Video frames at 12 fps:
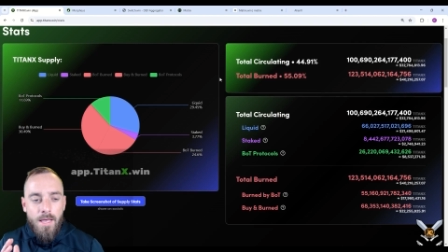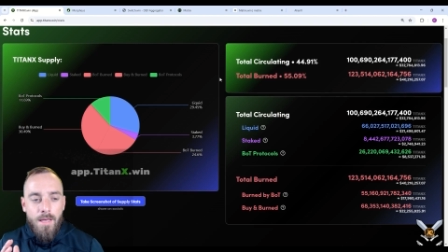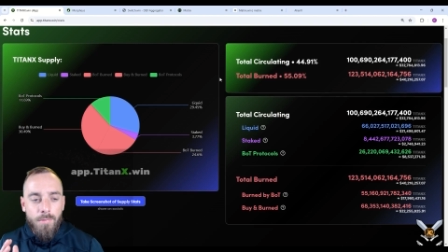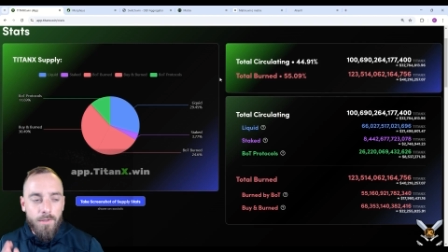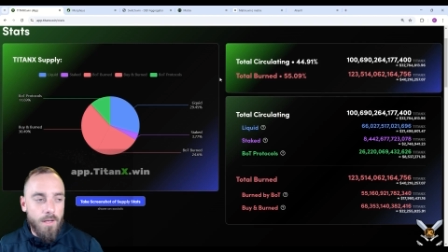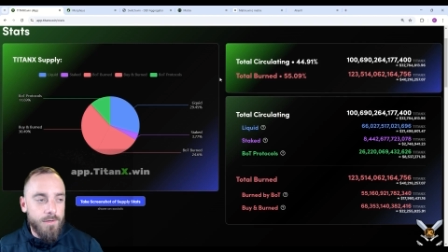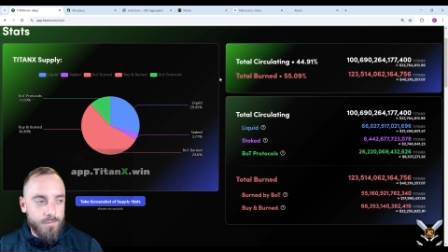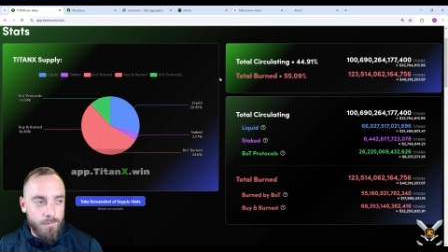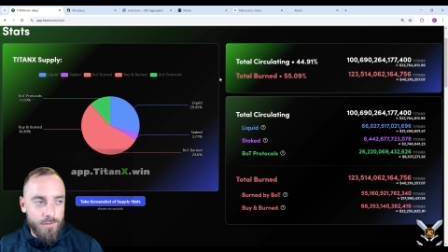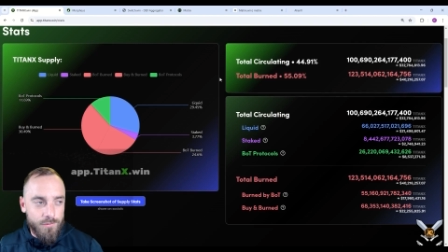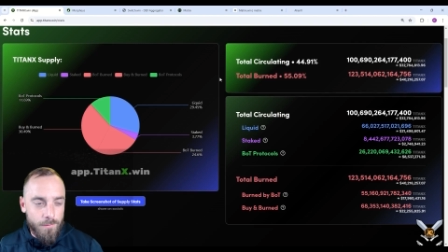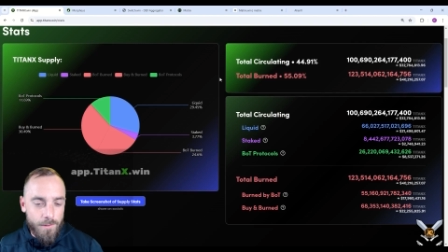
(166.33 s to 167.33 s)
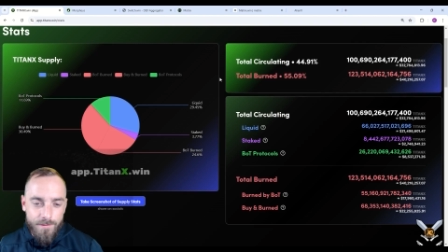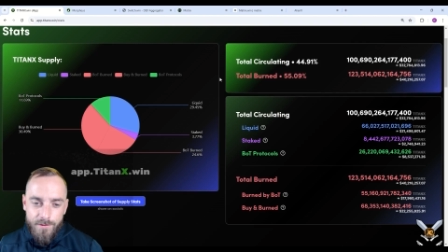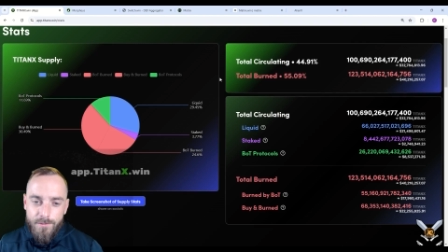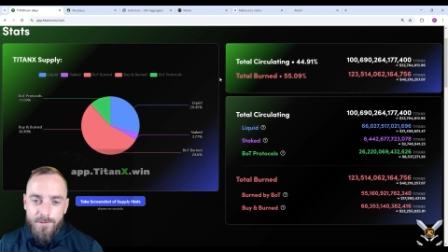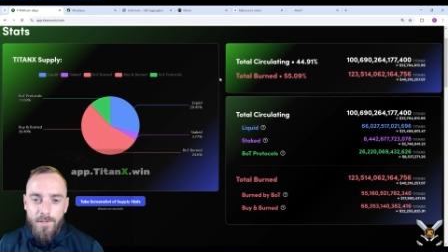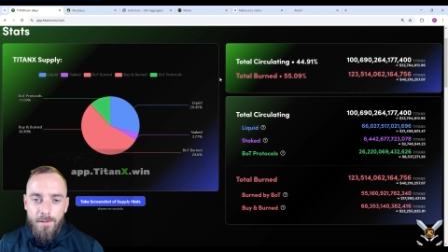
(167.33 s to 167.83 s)
But long story short, this
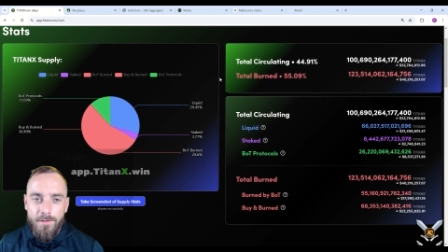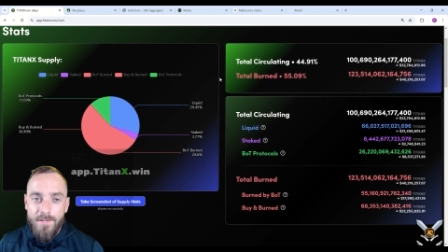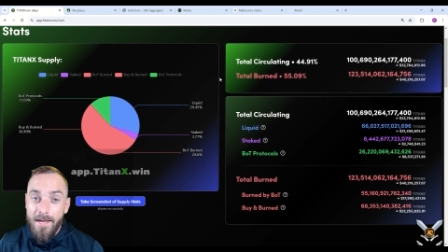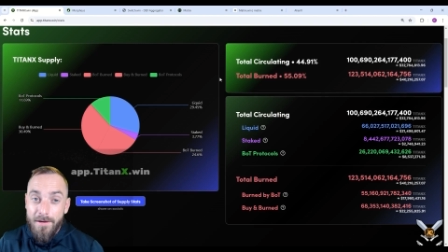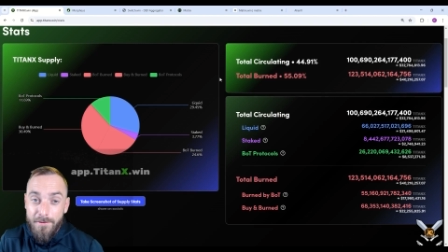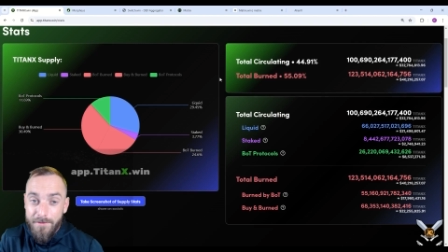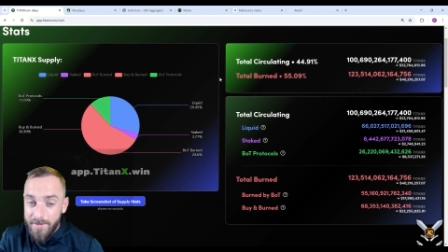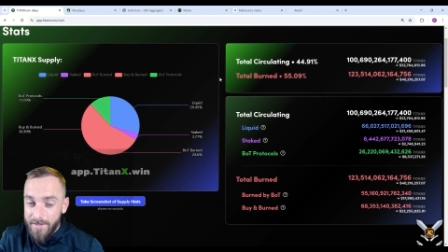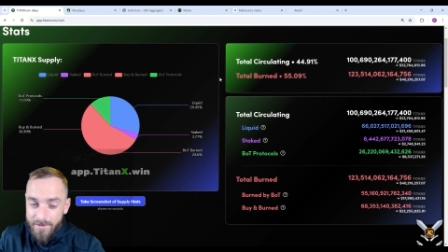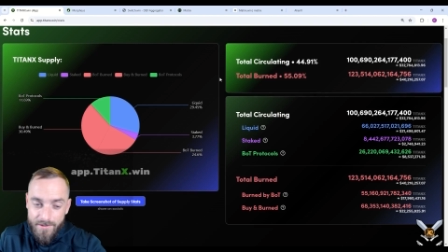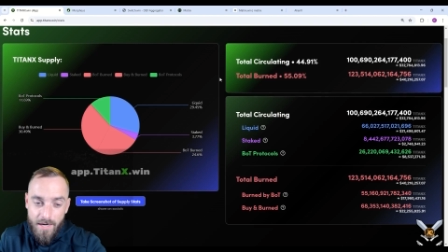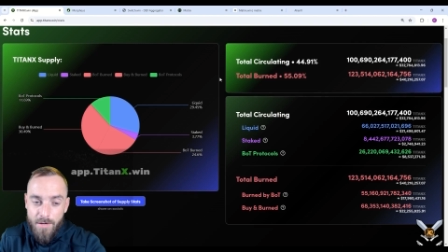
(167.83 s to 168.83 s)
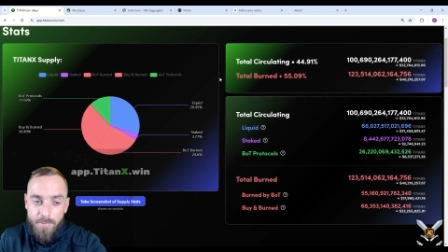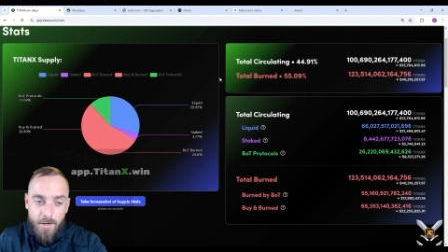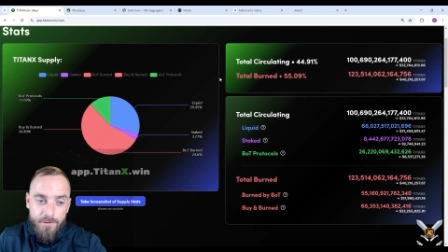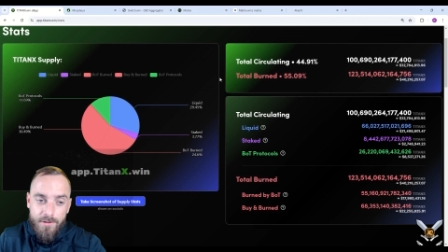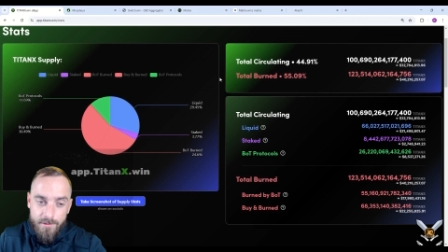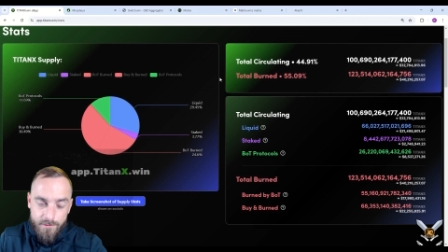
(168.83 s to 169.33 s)
will tell us how the entire
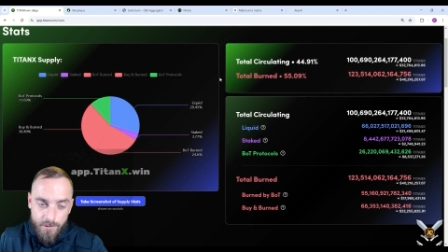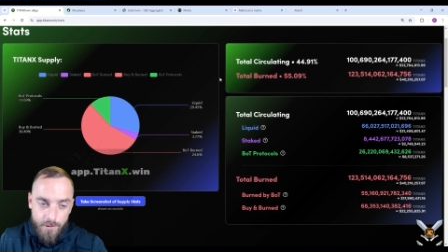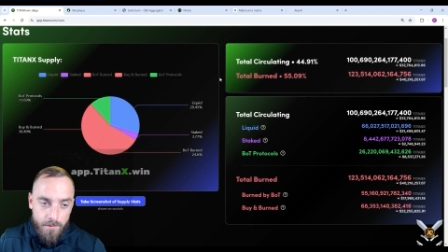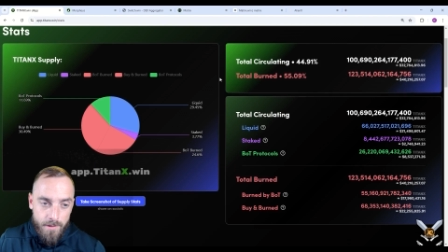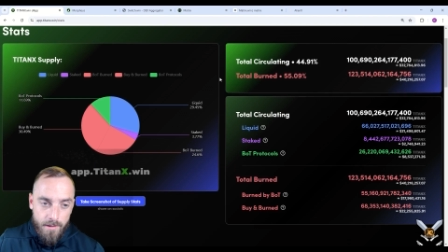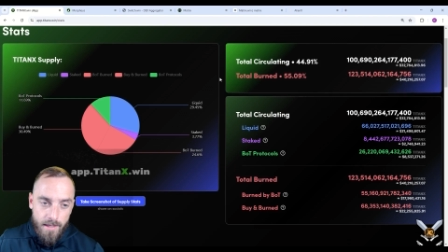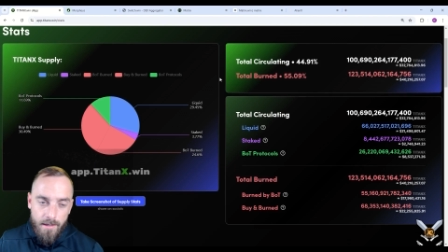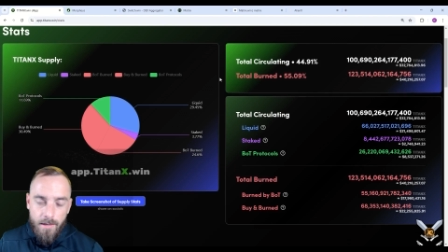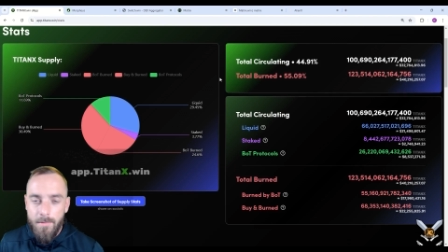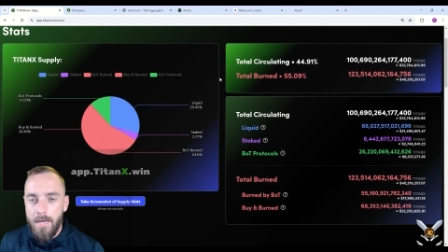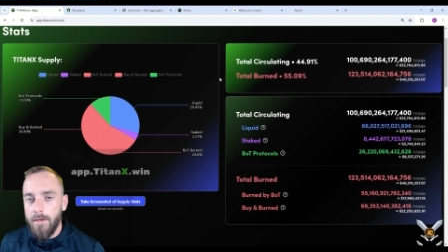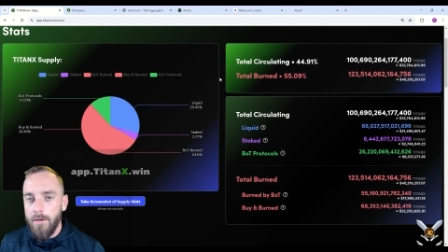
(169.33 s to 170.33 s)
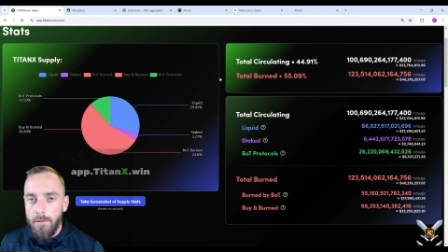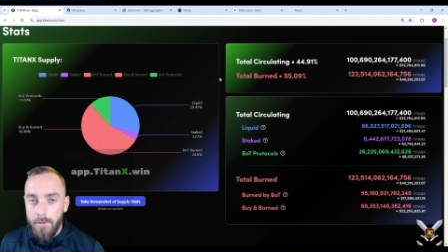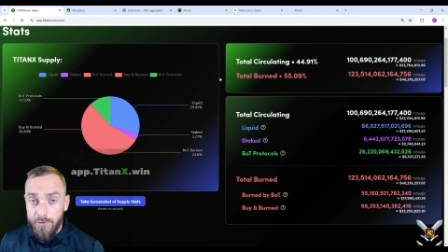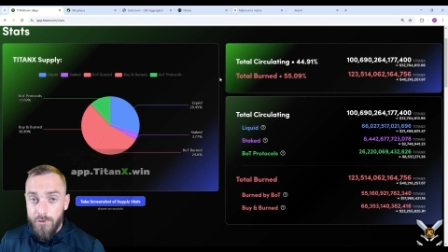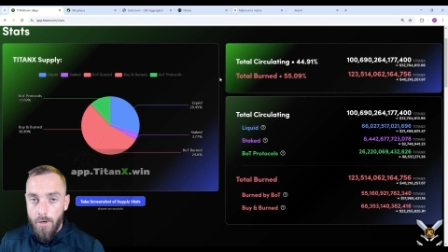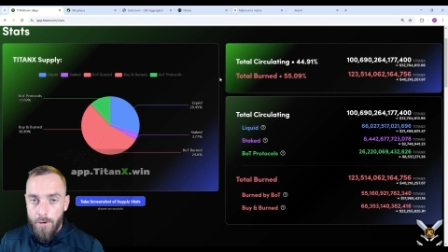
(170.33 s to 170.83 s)
project is doing. And I'm not going to go on
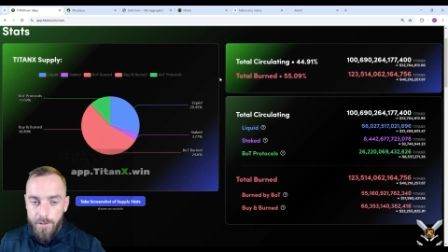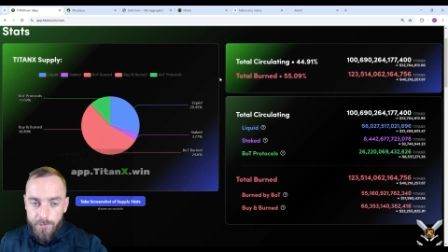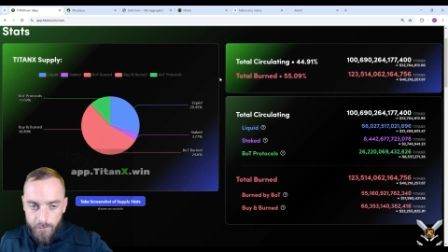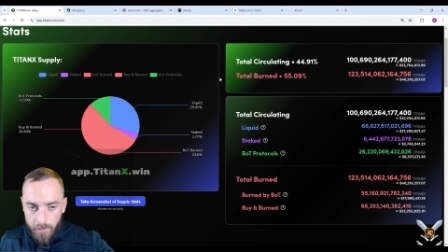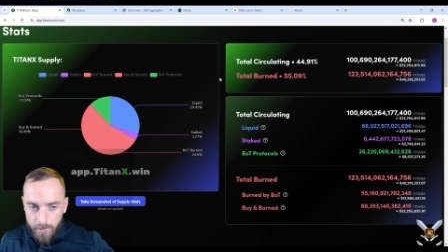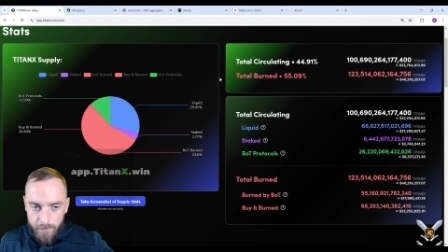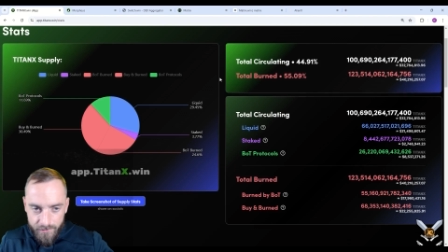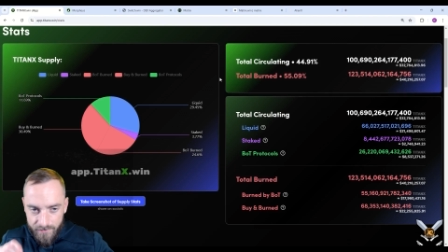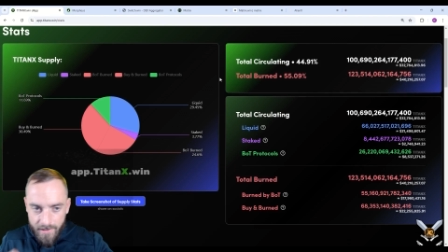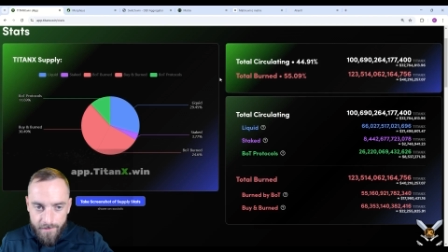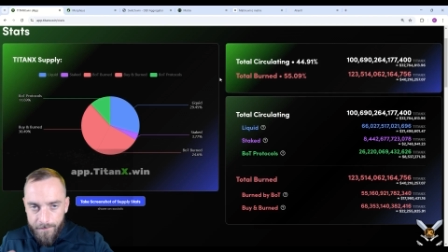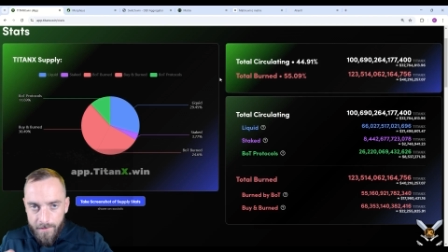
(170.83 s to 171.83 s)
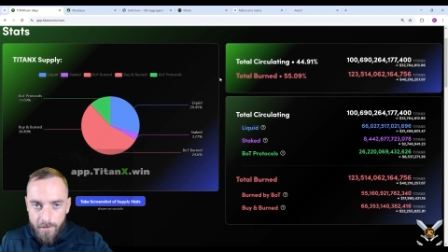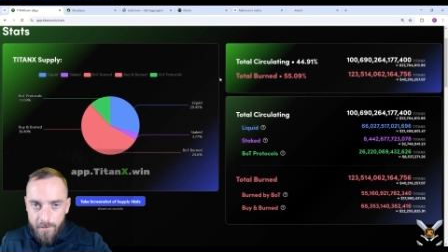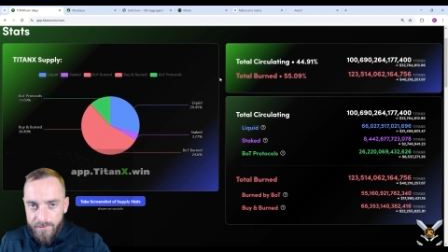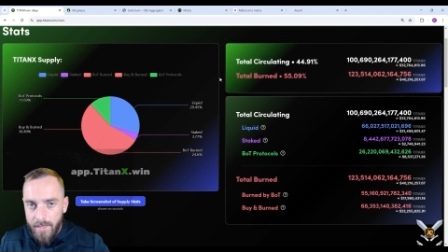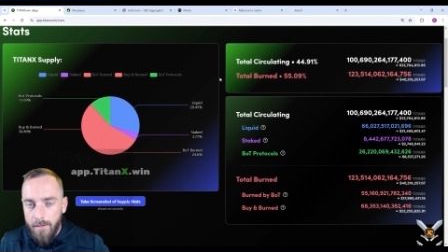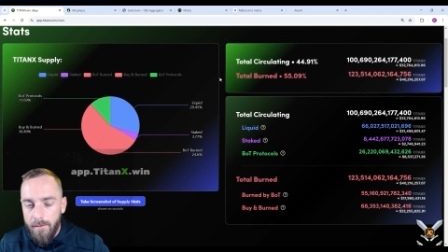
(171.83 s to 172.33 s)
a chart and draw little stick
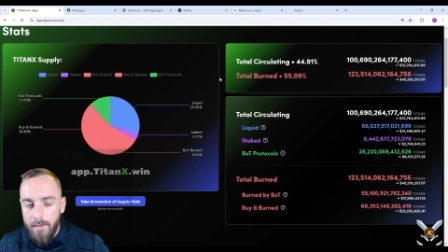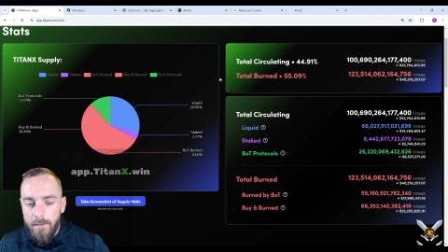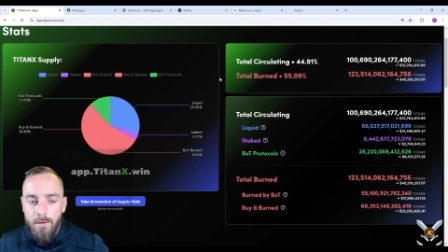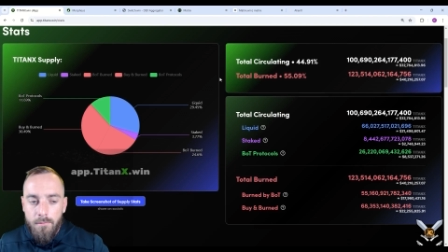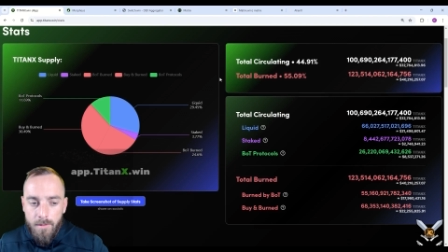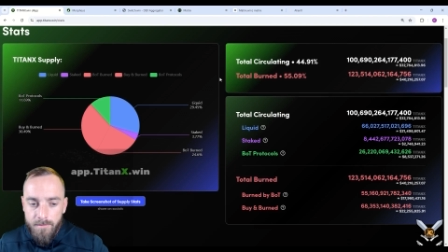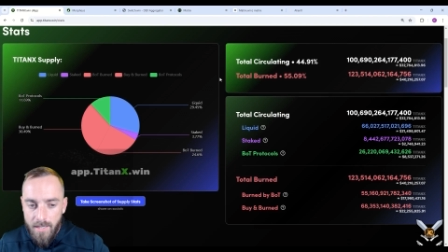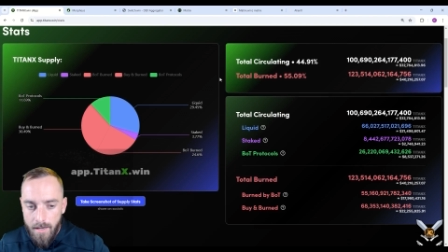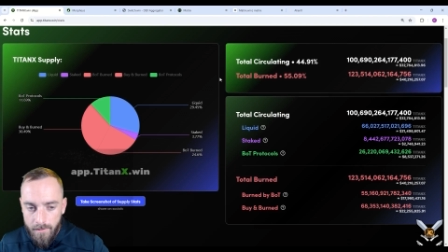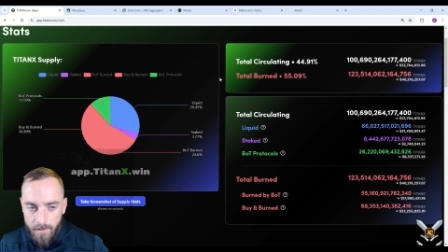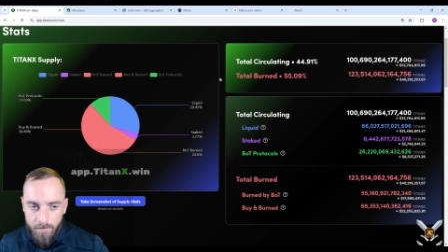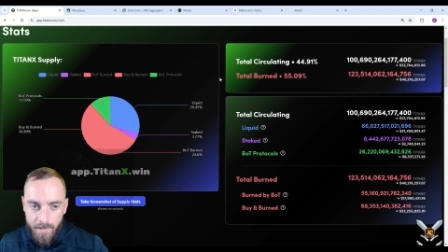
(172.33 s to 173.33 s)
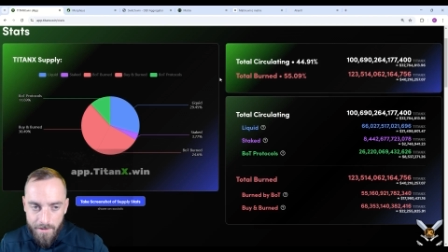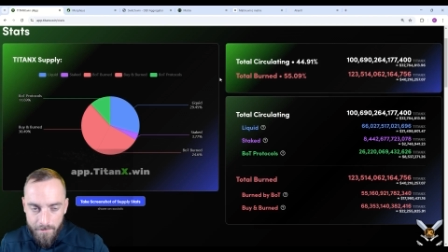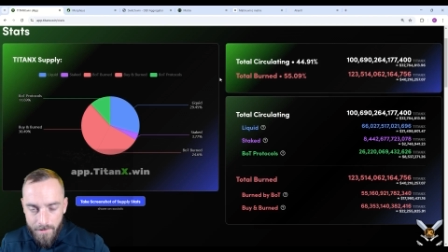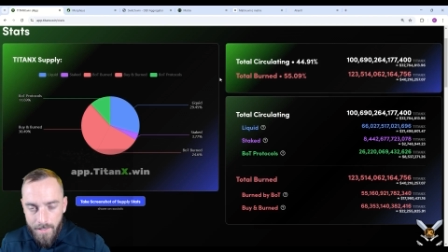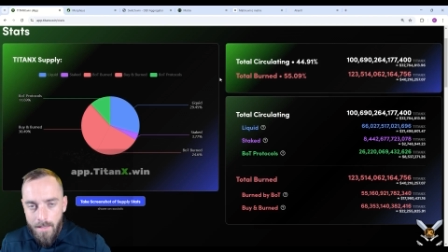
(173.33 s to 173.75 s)
figures and act like I know what I'm talking about.